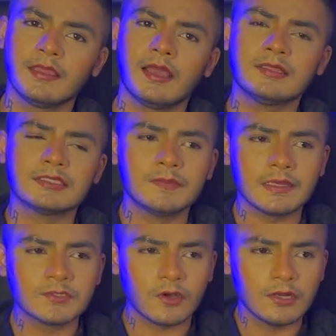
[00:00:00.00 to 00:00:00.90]
And
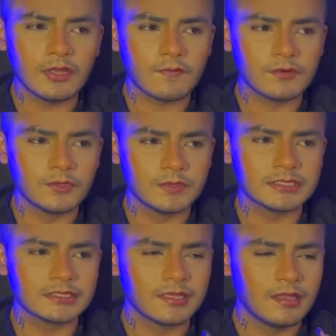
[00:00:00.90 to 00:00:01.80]
sometimes all you have to do
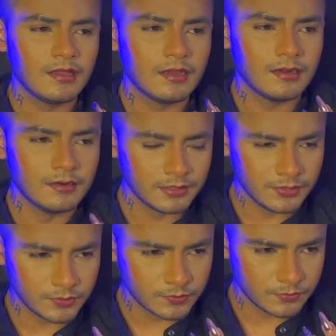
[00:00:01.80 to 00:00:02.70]
is learn
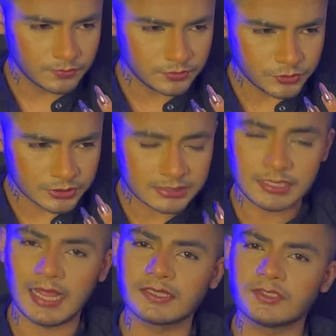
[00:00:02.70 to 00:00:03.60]
to just
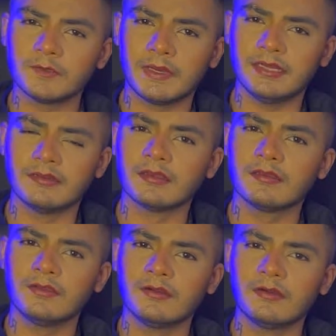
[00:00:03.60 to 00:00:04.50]
relax your mind,
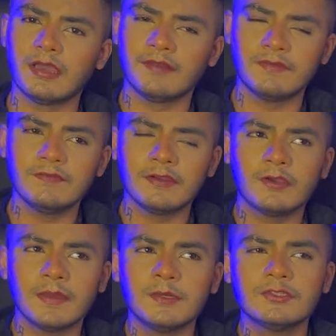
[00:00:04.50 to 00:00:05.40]
and when you're
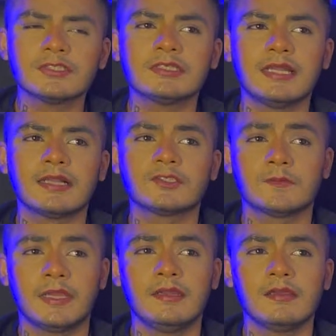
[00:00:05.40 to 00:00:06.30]
able to just relax your
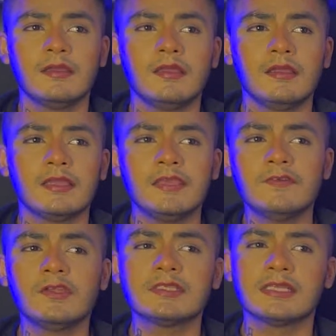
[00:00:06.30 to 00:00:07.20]
mind,
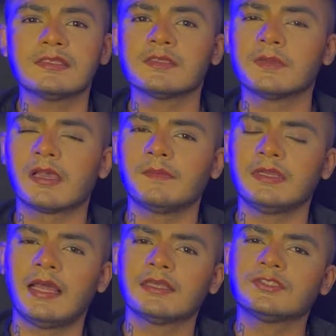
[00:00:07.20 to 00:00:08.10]
even your senses become
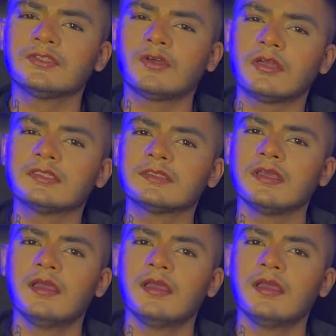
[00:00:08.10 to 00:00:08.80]
relaxed, your thoughts